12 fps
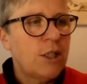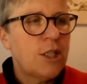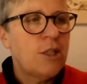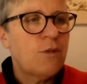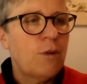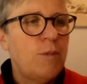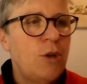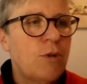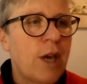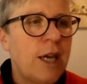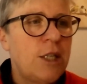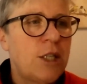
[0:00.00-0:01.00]
She's from
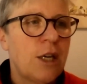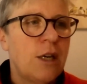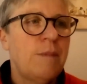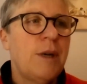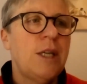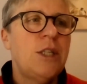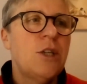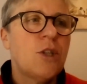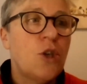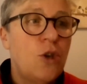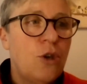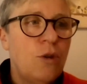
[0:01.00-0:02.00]
UK, Germany. She's a
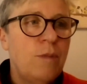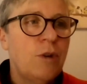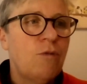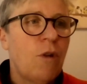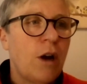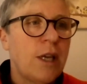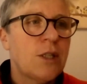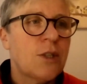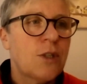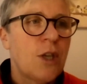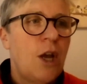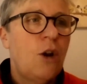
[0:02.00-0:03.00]
human
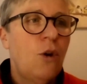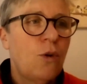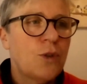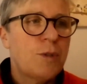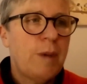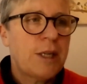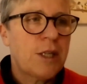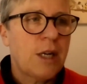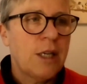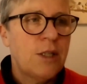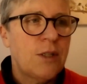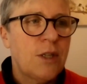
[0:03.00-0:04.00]
rights law
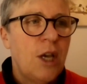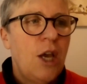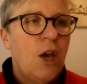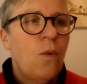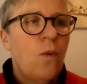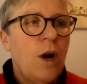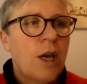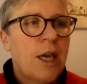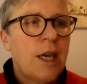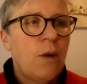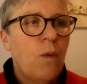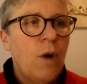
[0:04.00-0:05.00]
specialist,
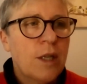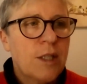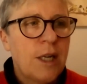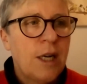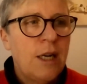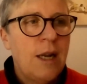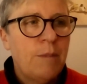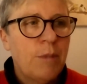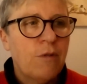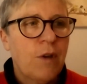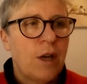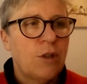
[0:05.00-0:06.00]
worked in a
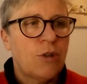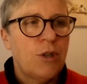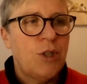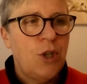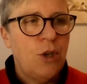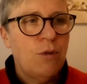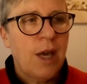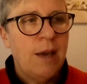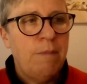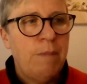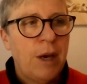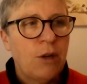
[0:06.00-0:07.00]
number of countries,
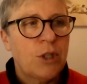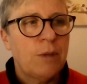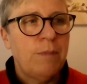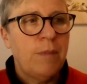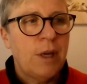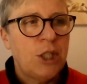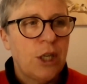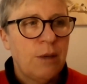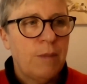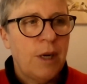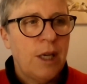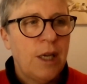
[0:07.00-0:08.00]
UK, Belgium, and
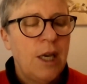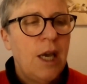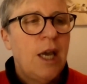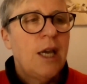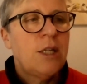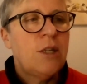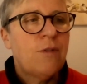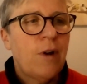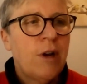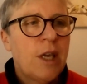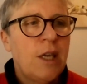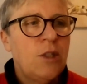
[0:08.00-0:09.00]
Germany. She's
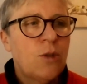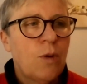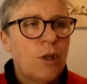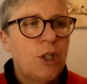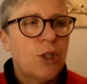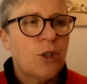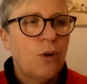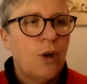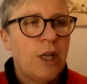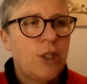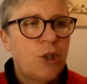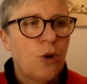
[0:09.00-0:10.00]
very keen to
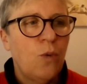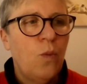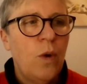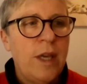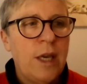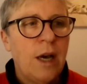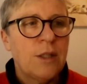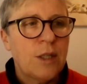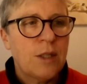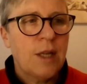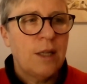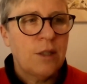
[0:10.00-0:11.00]
ensure we
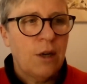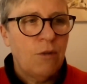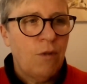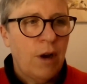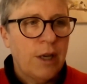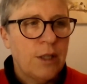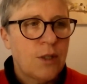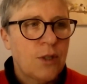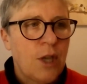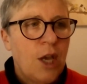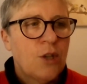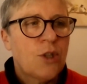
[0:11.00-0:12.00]
understand our rights.
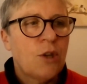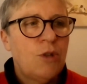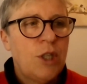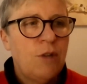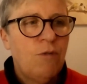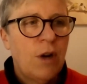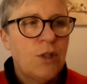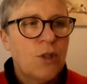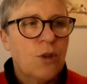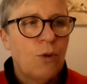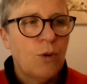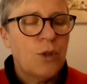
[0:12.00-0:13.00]
So she runs
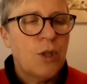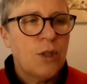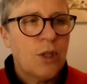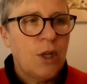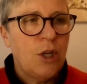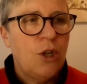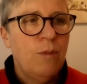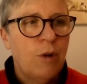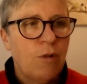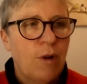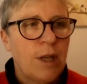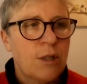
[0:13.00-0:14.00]
courses in human
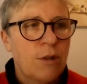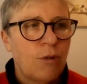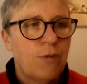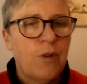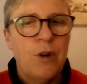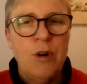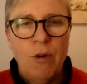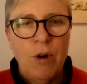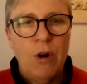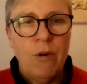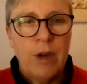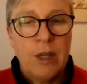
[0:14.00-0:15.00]
rights law for
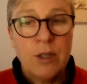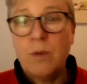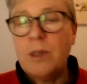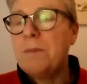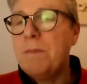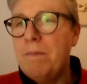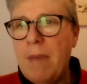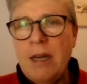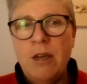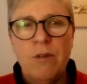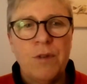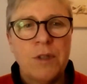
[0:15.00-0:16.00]
non-lawyers, which
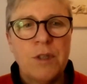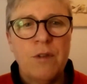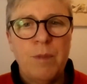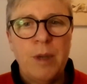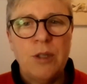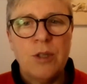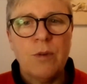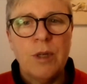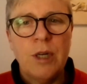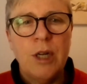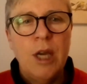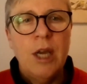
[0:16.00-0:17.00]
many of us have been to
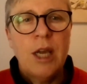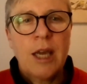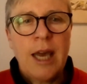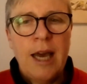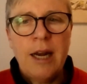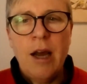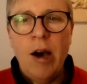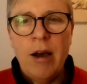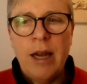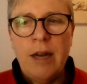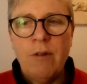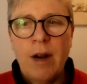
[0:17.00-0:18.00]
and can
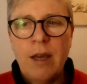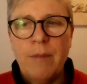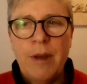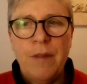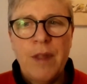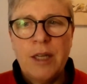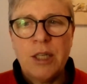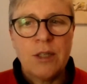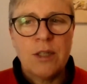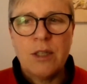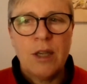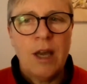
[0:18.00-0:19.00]
highly recommend. They're
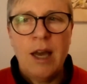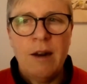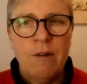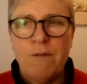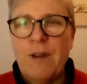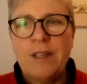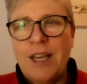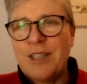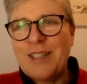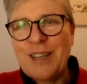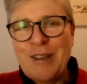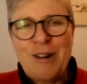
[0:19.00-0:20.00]
just
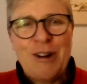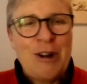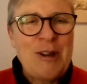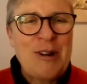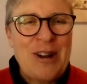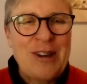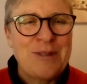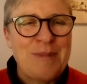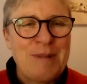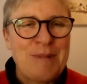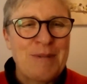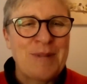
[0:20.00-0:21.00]
fantastic. Loads of
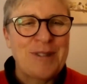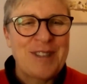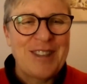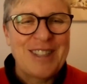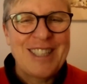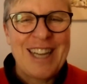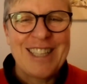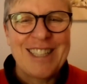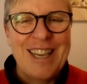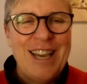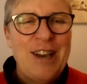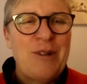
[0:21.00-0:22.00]
people are putting in the chat
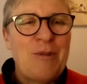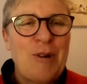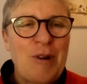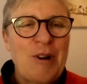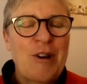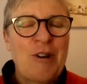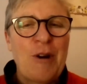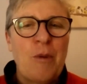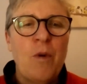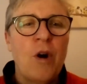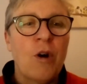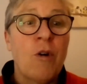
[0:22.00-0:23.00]

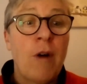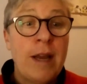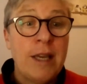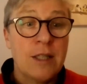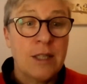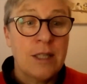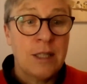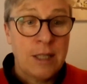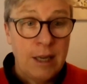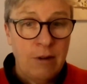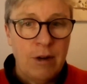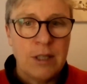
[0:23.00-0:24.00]
what great
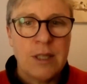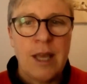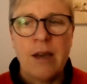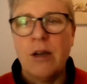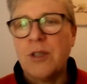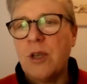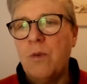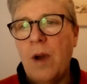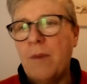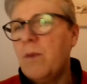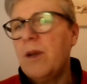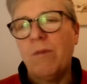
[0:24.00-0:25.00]
series they are. So,
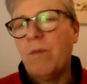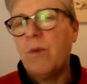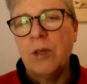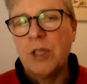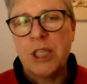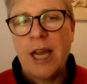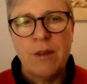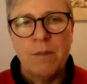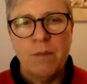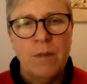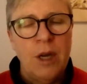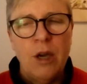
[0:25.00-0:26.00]
and we'll share
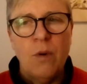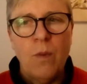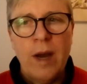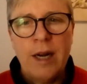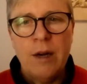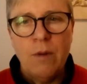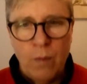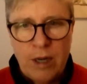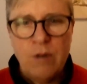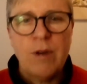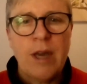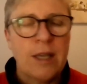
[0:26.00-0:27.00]
them when
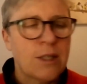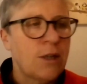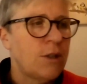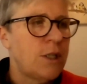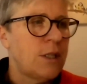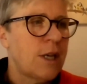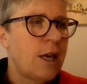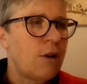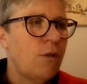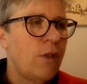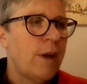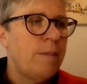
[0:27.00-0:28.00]
you get started again
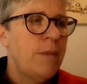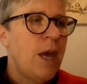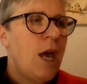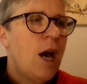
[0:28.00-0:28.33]
on them.